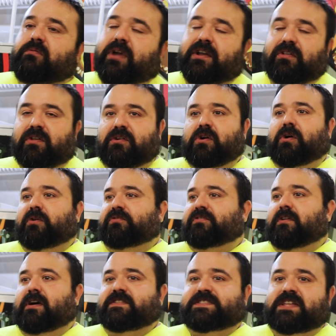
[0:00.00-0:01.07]
regular
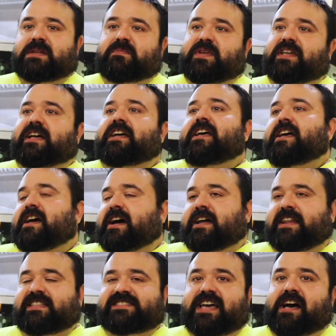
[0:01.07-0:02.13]
coleslaw. It's going to be
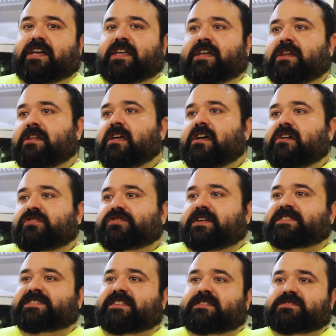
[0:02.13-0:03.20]
an Italian
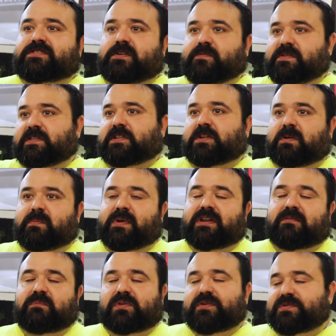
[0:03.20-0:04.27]
dressing served with a little bit
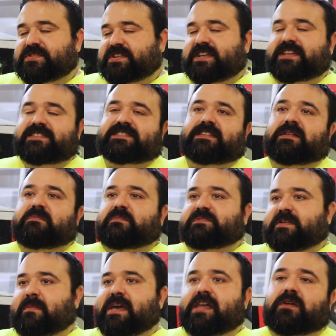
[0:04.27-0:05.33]
of blue cheese and
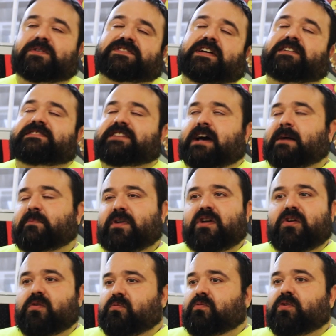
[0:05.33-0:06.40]
tomatoes on top.
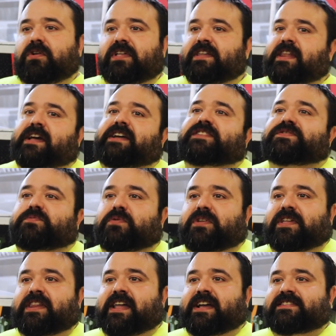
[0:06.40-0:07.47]
Really
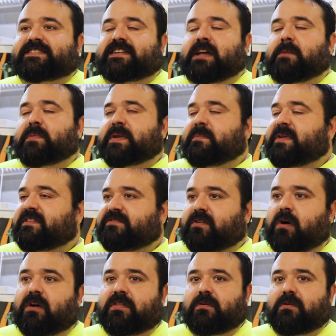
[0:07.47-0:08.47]
nice accompaniment to all